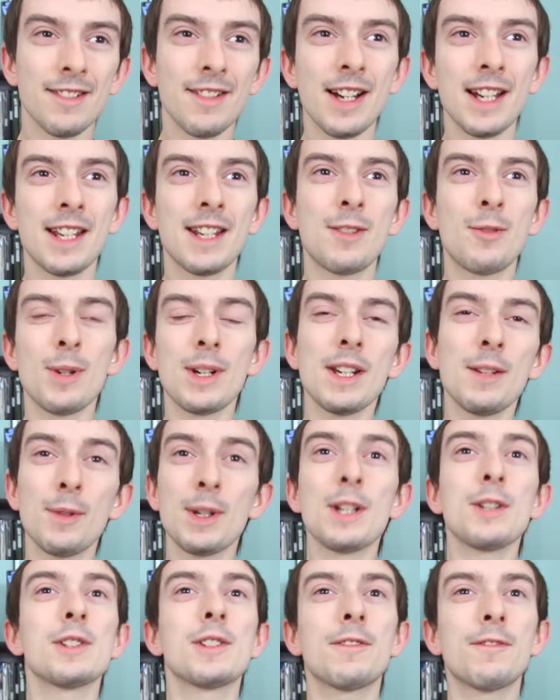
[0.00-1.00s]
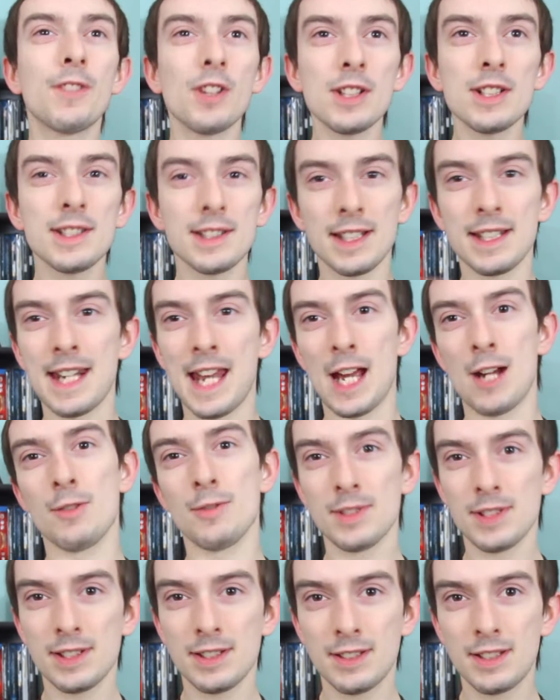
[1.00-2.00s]
Like, when it was first
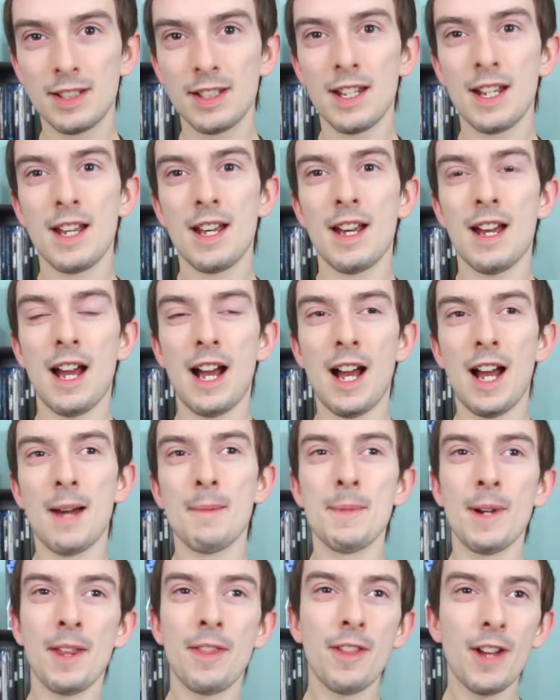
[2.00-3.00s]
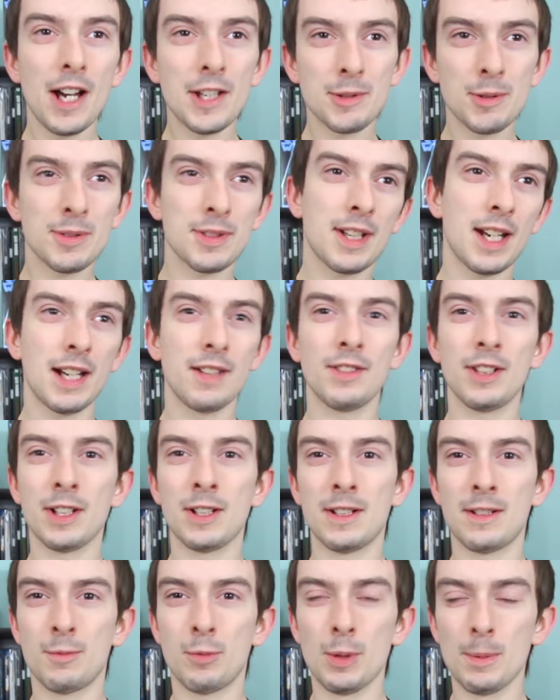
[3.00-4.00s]
announced, my thoughts was kind of
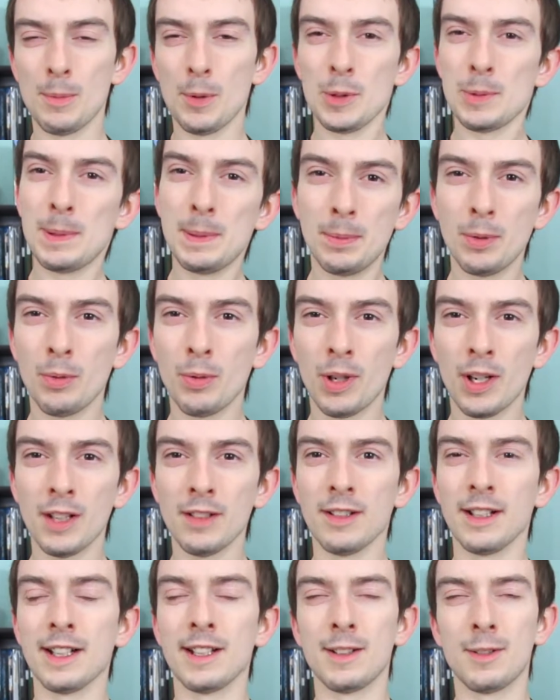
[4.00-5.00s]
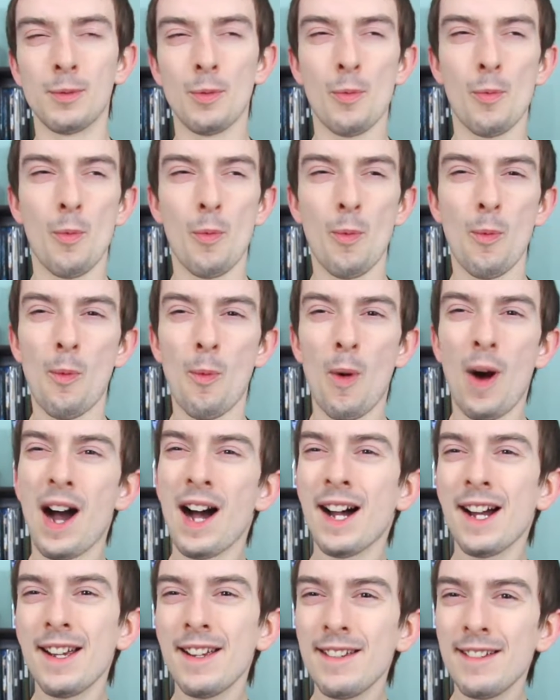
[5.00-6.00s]
like what most people were, like,
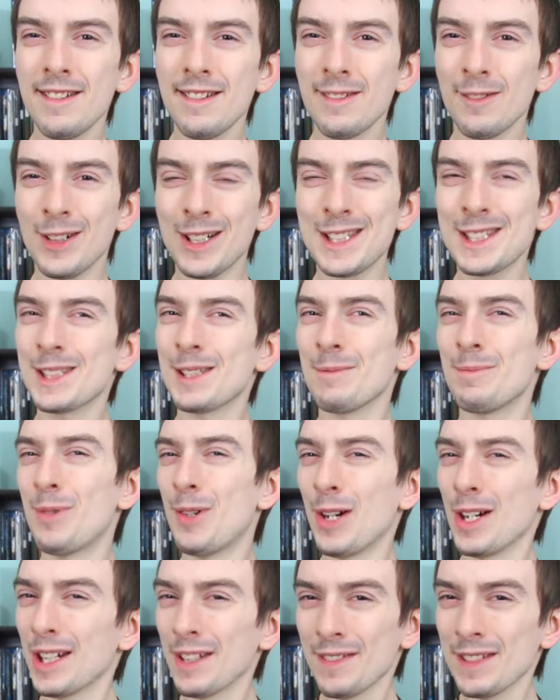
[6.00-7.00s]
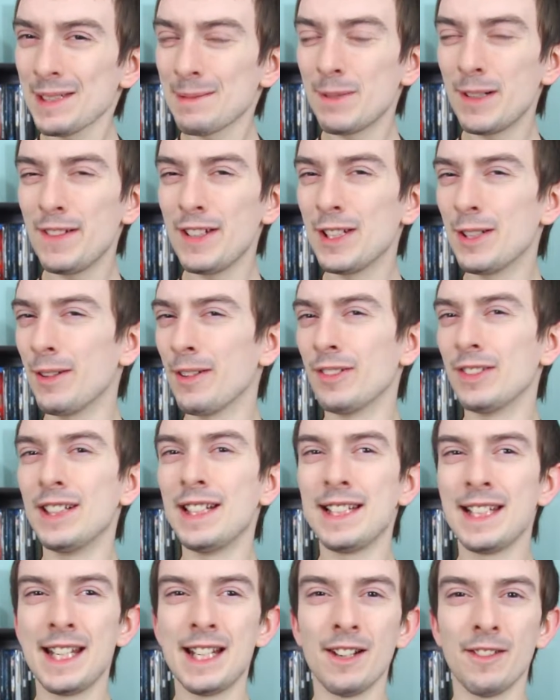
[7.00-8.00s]
why? What's the point of this movie? Do you
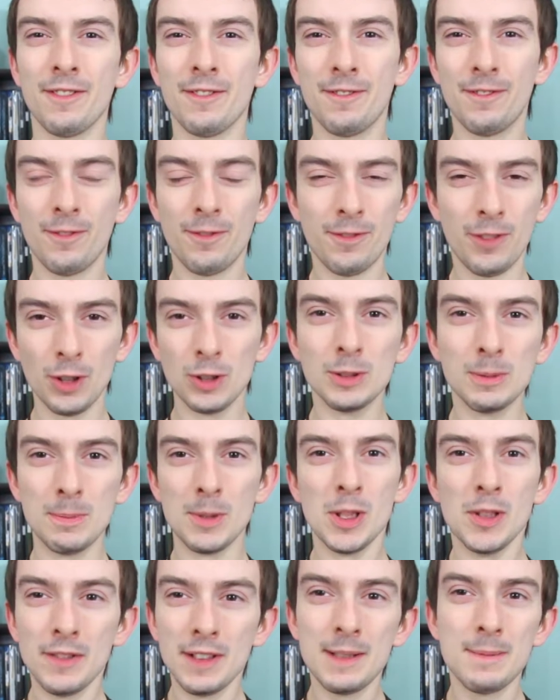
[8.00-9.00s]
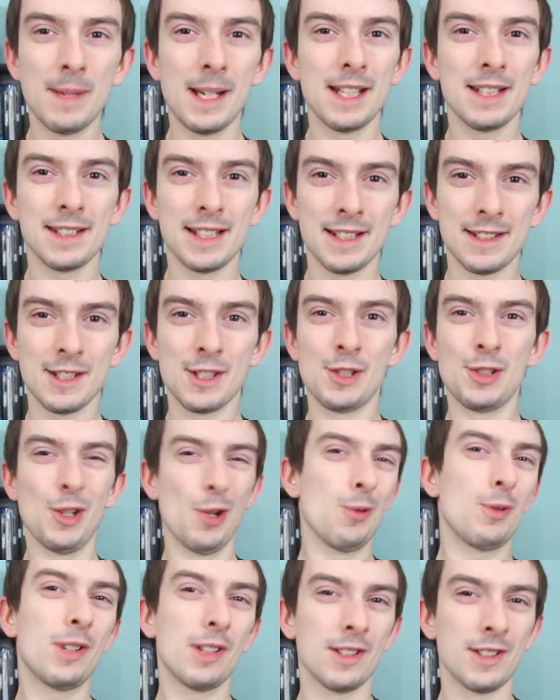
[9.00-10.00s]
really need a full movie based on the
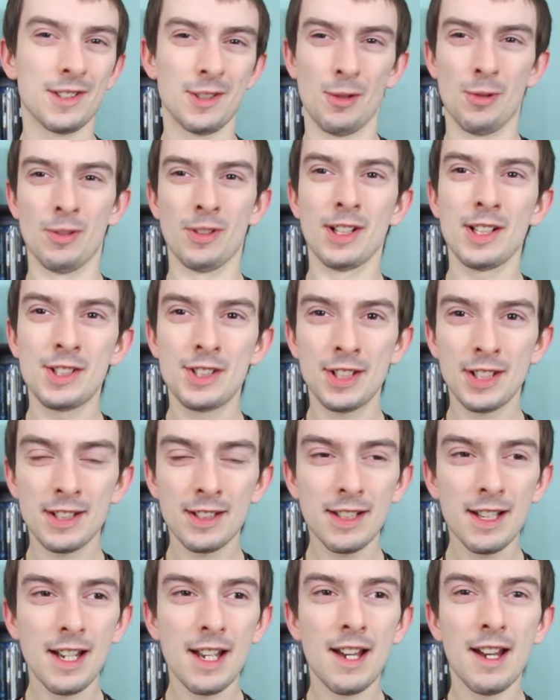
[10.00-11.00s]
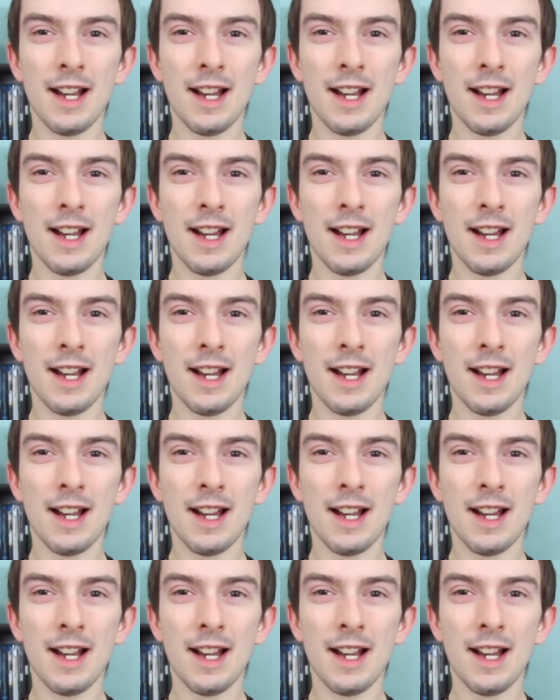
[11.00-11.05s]
Joker's origin?